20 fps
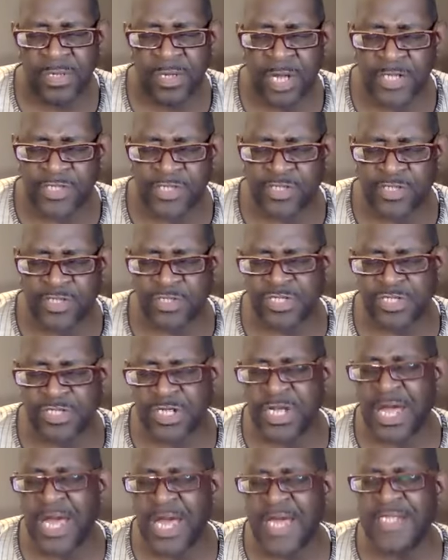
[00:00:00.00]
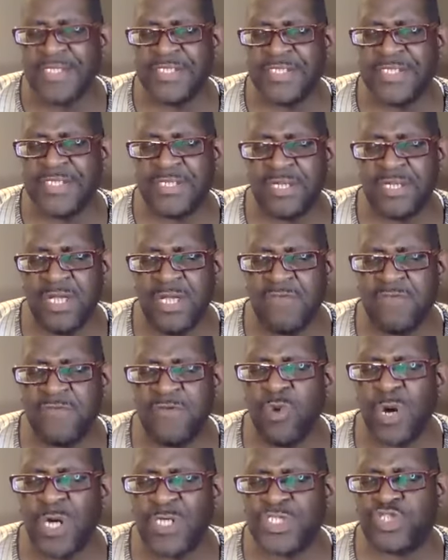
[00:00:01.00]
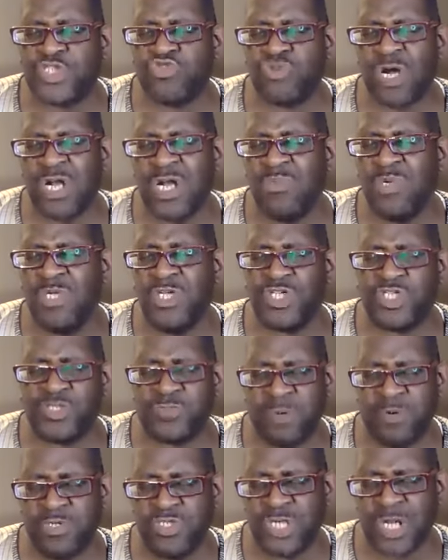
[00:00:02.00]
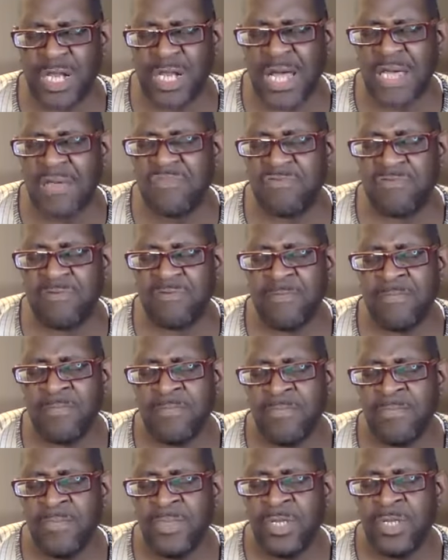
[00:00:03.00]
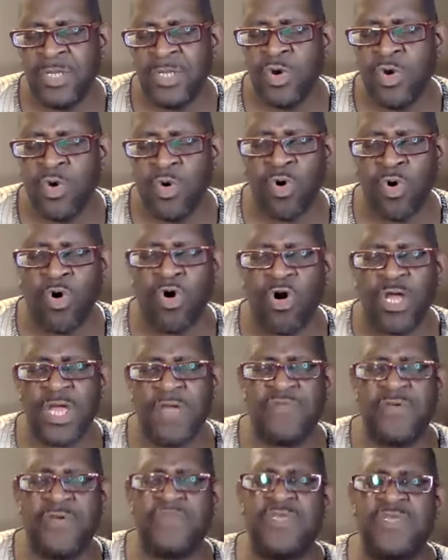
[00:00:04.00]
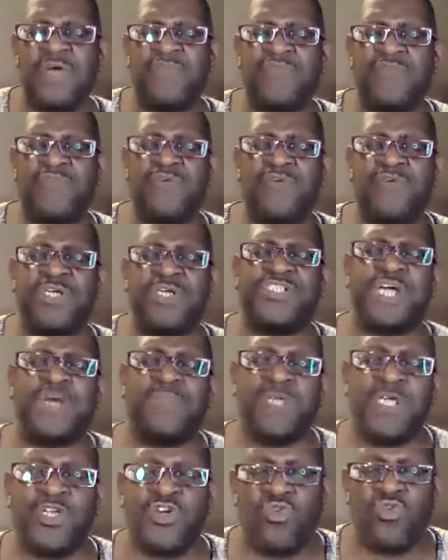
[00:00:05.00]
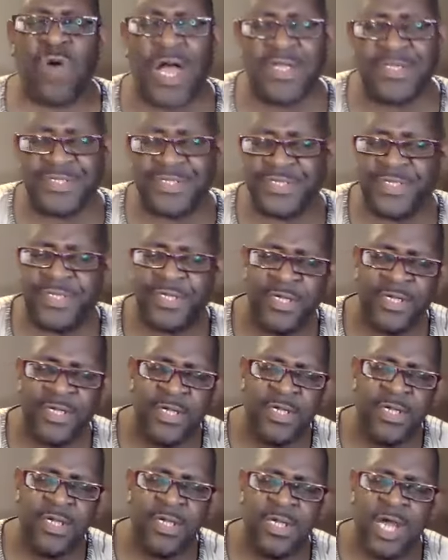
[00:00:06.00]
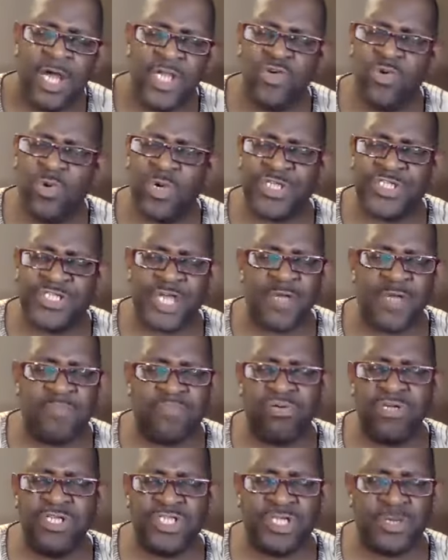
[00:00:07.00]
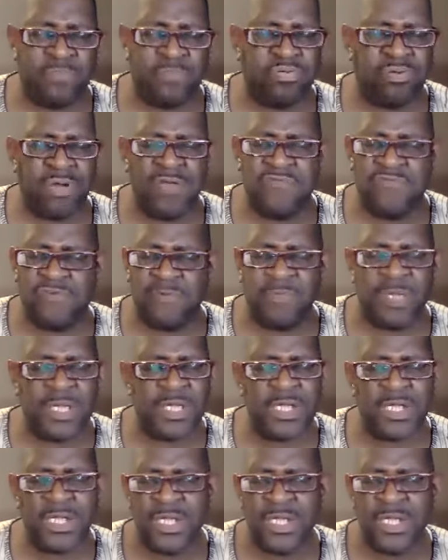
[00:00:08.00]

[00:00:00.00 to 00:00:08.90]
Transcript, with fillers: And so tonight, if you are struggling with your spiritual life, or if you've never accepted Christ, and you want to say, Preacher, pray for me.